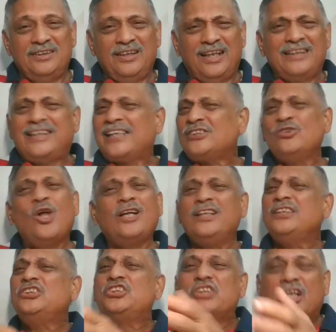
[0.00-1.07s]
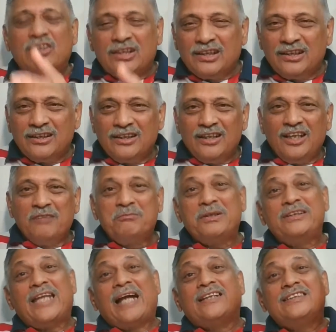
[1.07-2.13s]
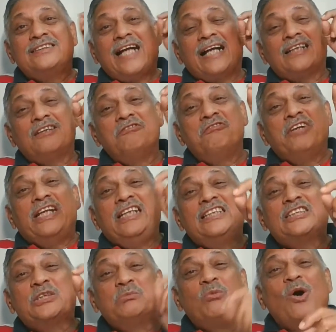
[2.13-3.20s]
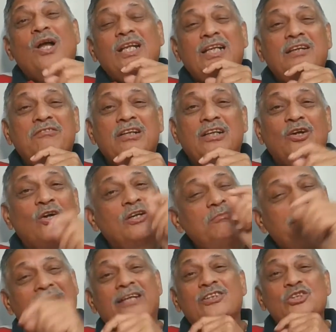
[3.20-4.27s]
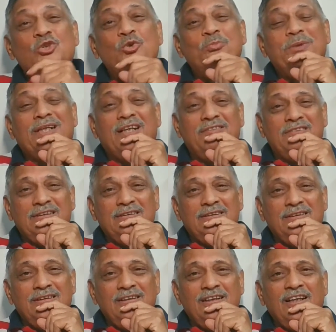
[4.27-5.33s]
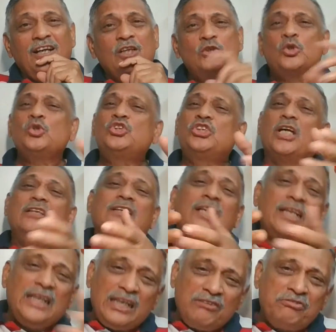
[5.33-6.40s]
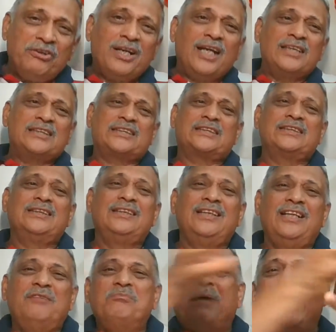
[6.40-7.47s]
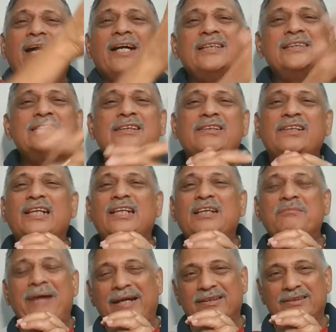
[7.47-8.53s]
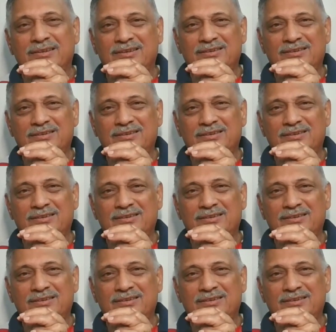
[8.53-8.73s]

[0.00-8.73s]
And that's not in general, but that is at a very small level or a microscopic level. So generally for us, Maya doesn't really matter.